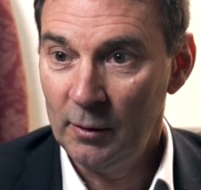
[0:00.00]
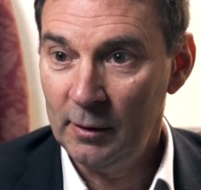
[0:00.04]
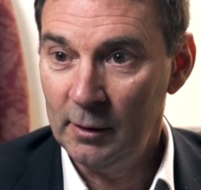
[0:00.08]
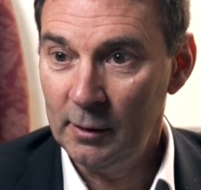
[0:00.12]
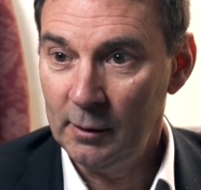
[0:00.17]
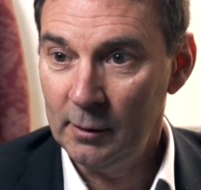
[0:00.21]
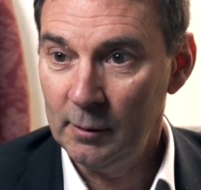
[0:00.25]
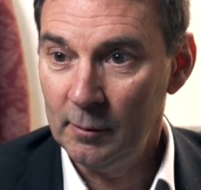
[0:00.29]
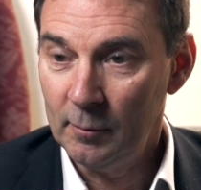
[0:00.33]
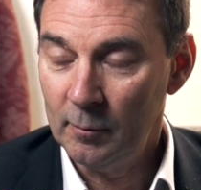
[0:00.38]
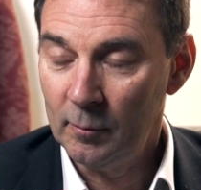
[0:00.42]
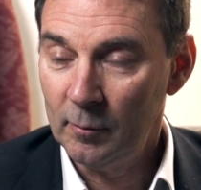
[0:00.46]

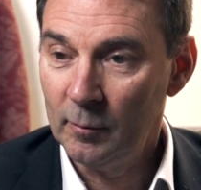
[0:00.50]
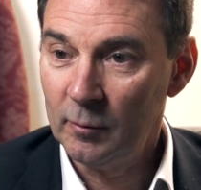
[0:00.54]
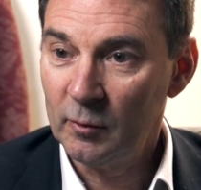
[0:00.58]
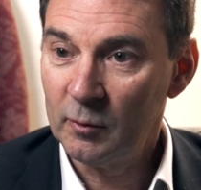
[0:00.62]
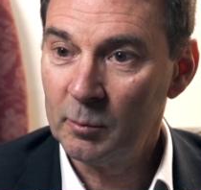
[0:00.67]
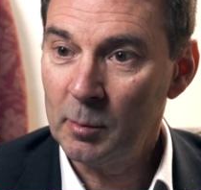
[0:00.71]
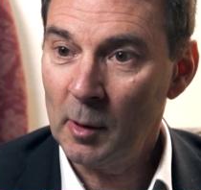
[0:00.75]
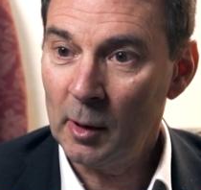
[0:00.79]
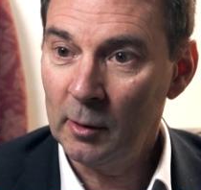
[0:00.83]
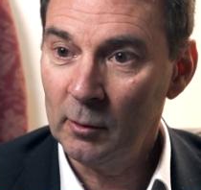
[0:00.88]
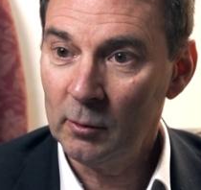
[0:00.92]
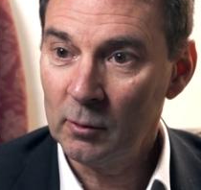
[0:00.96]
The
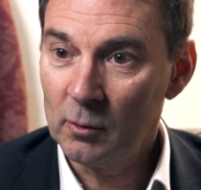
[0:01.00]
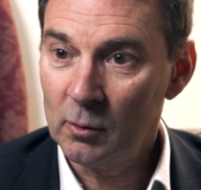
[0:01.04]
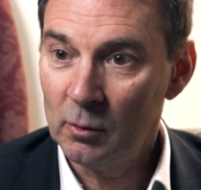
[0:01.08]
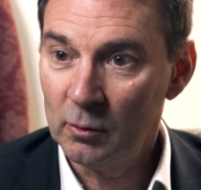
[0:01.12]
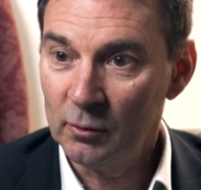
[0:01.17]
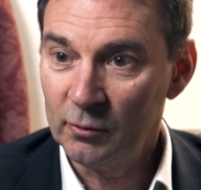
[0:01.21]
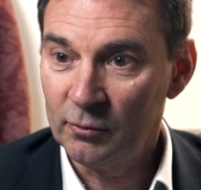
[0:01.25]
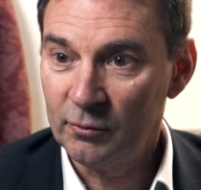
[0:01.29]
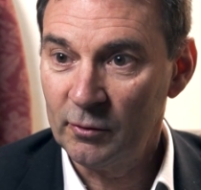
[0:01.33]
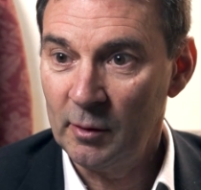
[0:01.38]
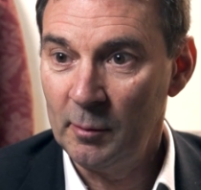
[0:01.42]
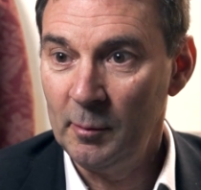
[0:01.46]
spinal
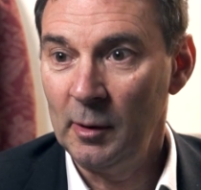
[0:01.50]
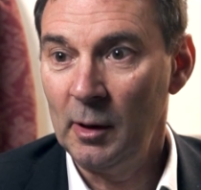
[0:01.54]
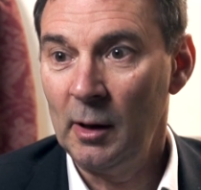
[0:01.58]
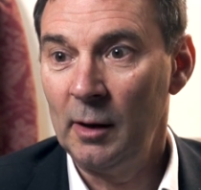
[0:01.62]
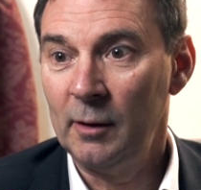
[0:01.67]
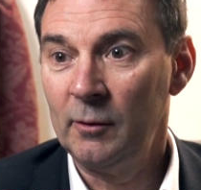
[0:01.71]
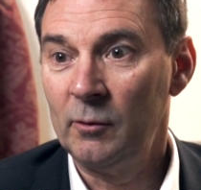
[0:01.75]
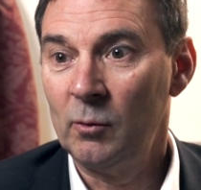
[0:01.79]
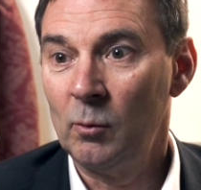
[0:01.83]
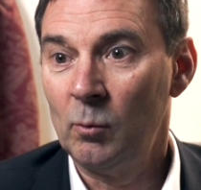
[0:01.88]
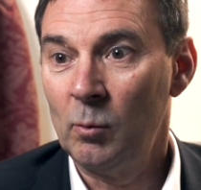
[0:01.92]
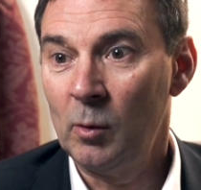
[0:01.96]
cord
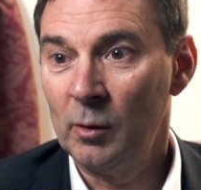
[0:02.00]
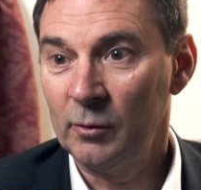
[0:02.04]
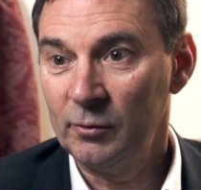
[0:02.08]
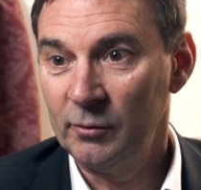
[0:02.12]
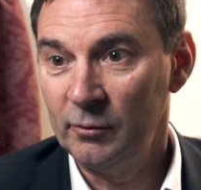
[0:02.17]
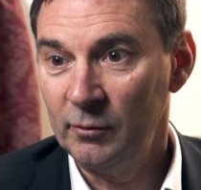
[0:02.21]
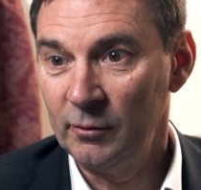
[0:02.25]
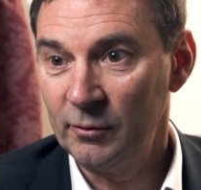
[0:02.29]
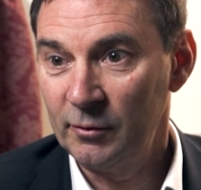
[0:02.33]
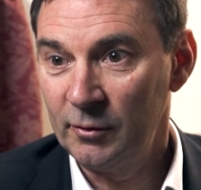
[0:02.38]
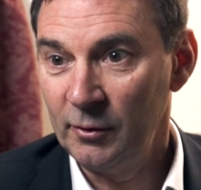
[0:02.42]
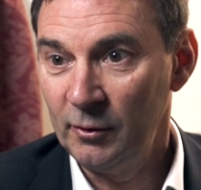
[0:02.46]
stimulator
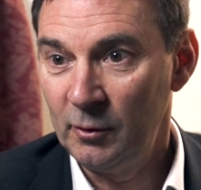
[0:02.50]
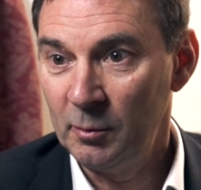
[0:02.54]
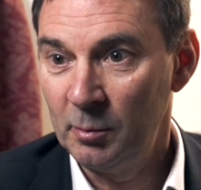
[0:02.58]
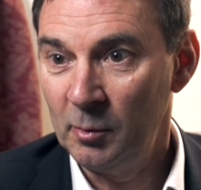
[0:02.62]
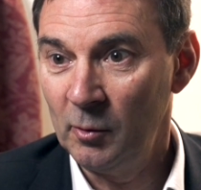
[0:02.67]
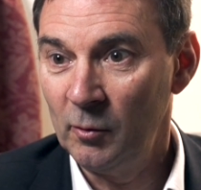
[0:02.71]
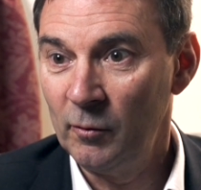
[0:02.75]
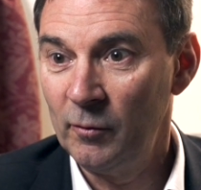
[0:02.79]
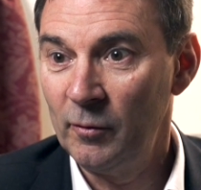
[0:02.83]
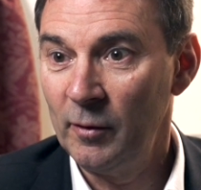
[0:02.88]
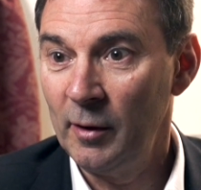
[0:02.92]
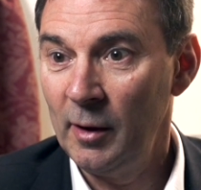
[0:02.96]
wasn't
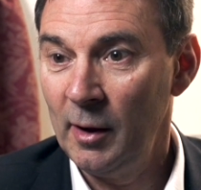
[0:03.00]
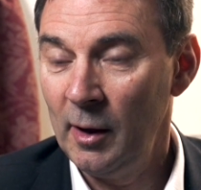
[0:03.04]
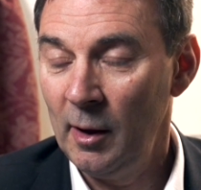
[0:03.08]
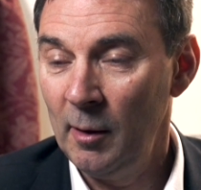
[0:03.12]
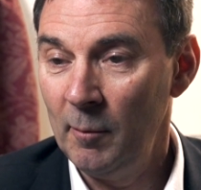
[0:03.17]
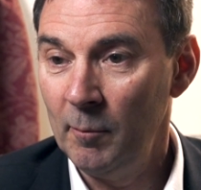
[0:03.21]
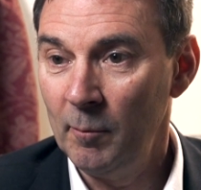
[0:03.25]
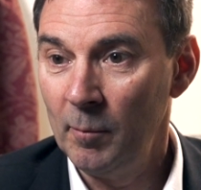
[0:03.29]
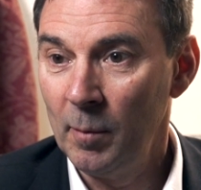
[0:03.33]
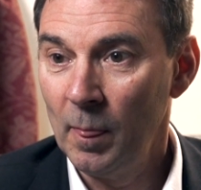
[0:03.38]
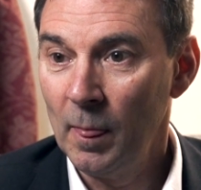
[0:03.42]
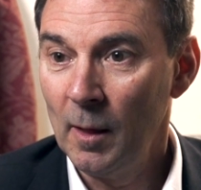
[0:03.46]
suitable for
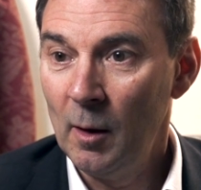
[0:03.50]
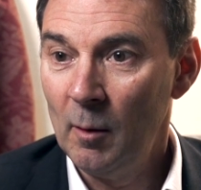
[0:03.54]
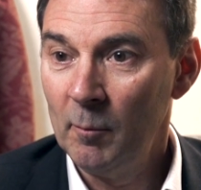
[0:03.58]
him